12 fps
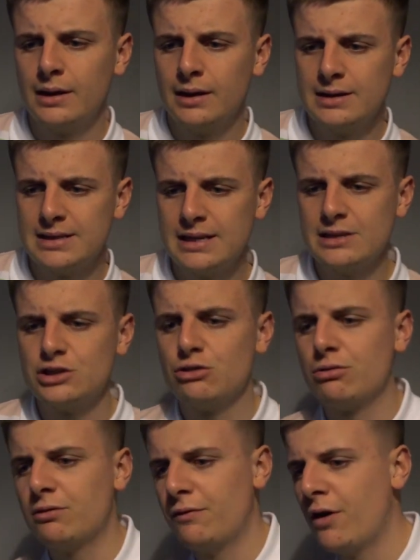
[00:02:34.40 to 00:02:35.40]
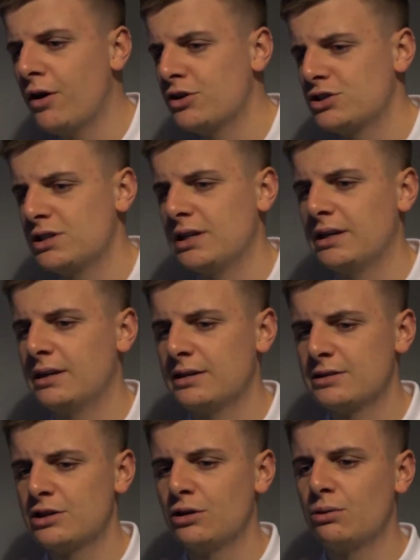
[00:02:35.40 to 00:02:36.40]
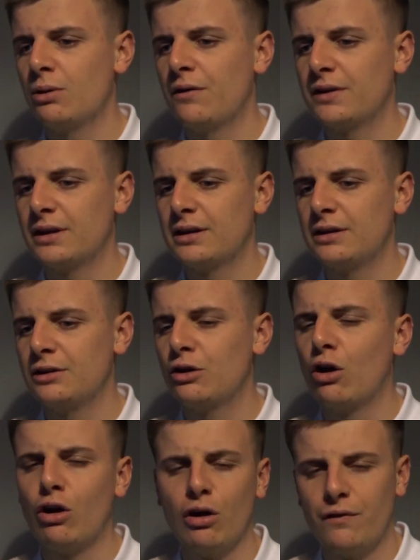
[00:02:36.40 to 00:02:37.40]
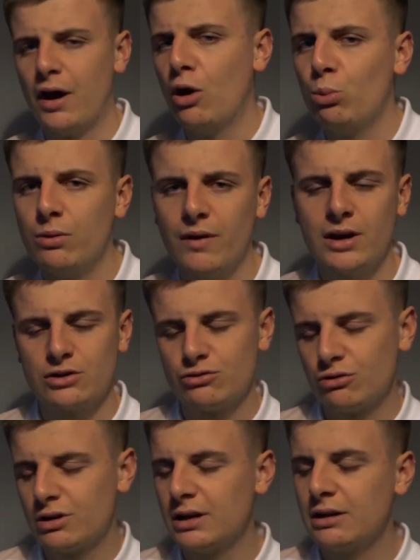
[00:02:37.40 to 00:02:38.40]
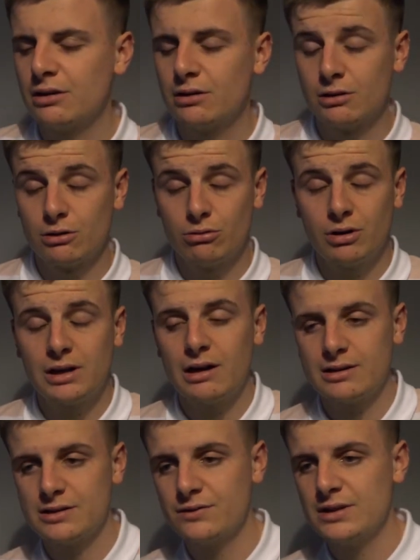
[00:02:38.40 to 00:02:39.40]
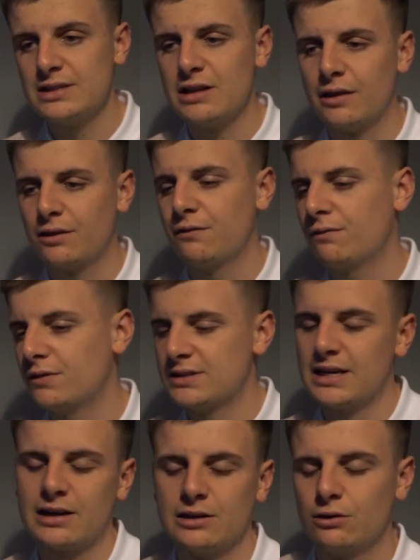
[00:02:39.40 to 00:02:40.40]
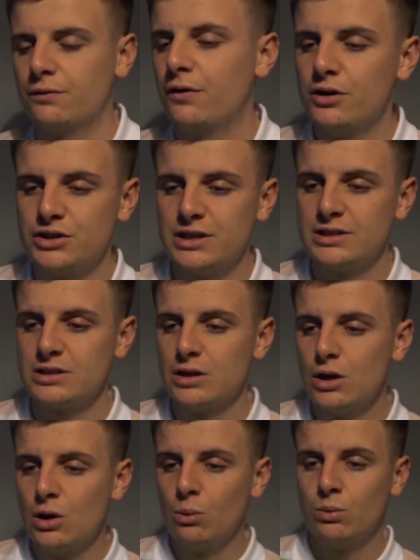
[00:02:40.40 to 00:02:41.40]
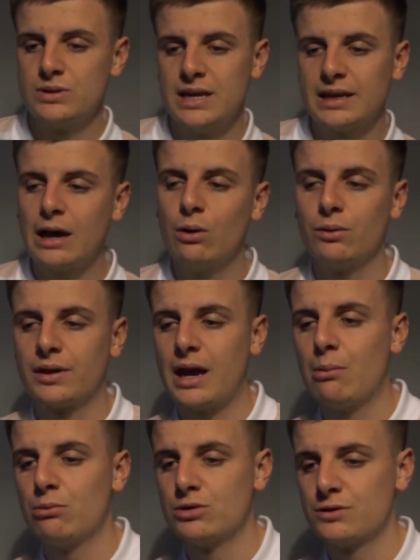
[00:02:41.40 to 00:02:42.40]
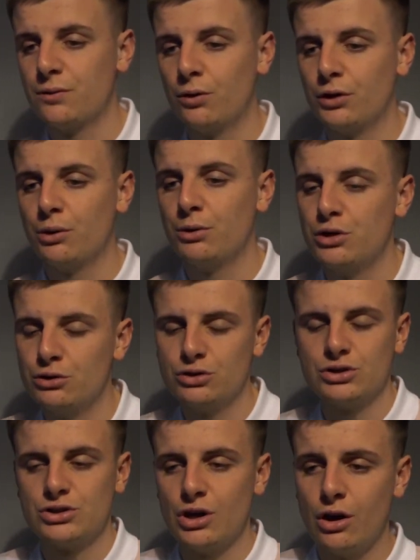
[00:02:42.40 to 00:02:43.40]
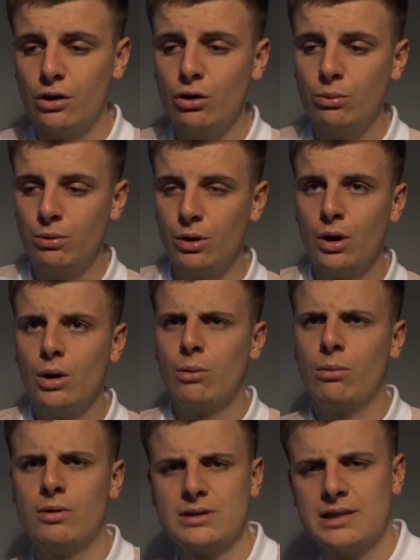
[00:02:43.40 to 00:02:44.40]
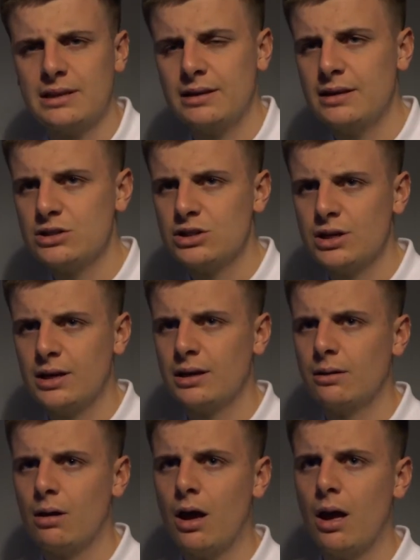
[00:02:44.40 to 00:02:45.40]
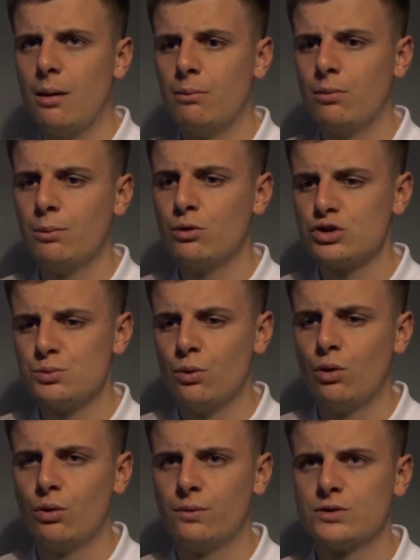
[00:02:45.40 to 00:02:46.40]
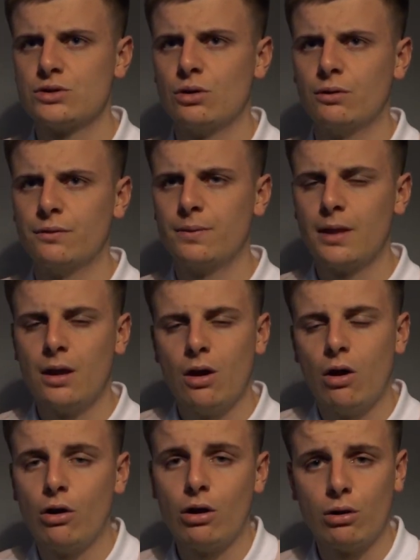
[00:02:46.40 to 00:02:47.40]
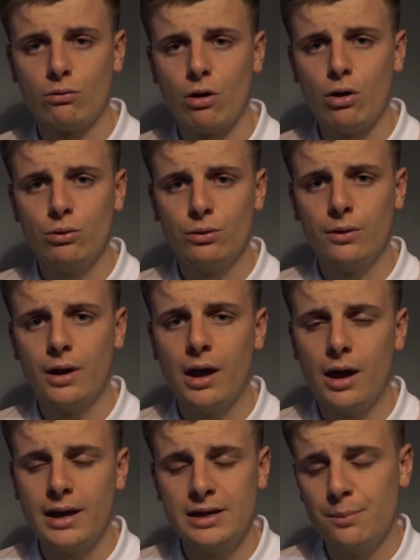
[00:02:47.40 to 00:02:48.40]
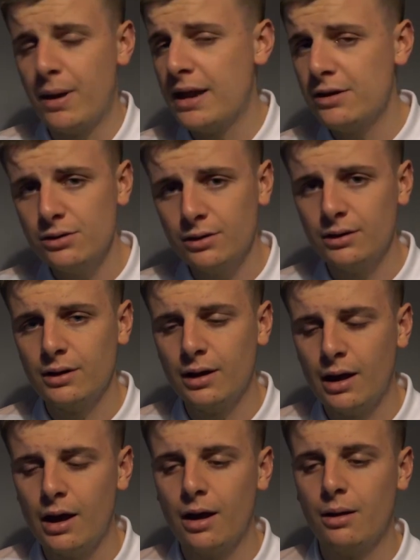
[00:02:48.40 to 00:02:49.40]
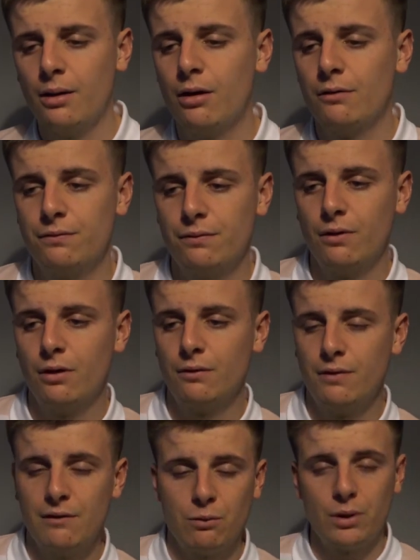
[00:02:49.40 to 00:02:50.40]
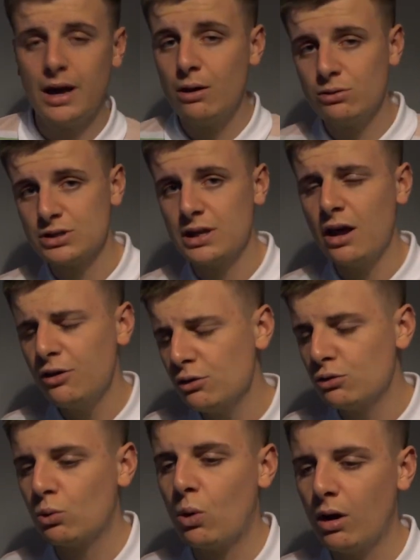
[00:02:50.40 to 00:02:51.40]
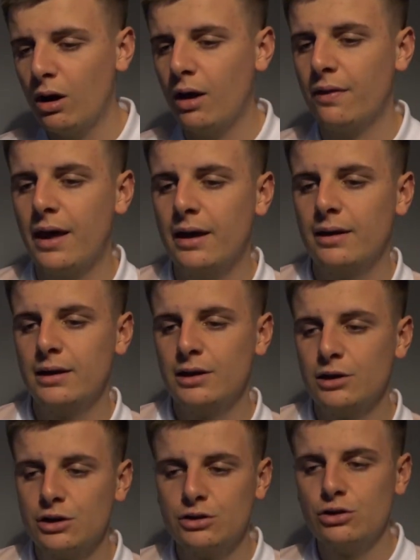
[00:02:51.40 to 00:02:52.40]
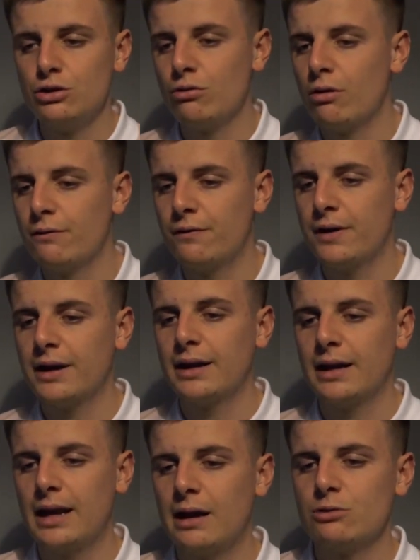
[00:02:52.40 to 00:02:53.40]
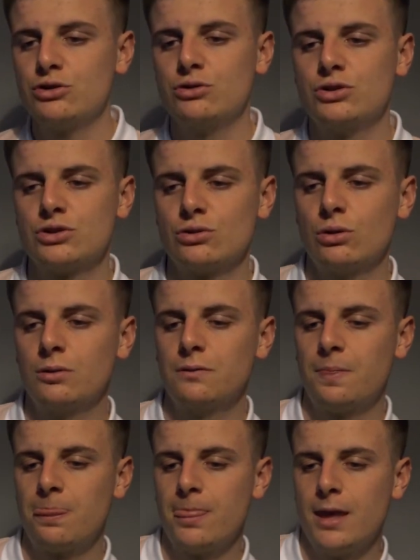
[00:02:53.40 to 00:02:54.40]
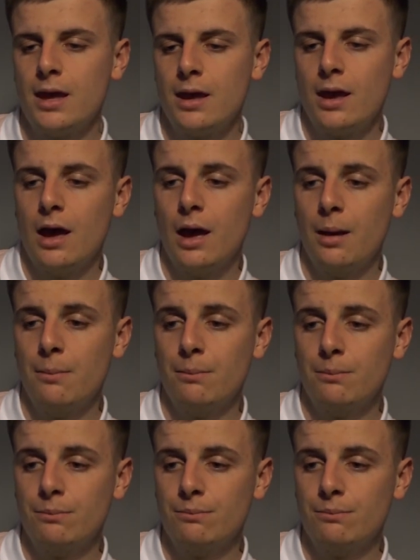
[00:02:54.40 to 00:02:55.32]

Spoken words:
the sense you're in first year, so I think you got a lot of help with extracurricular activities, like the second or third years will take out all the cameras for you and you just turn up. Whereas this year we're much more sort of on our own, independent of everyone else, and I do quite like that. You can do your own thing and it allows you to sort of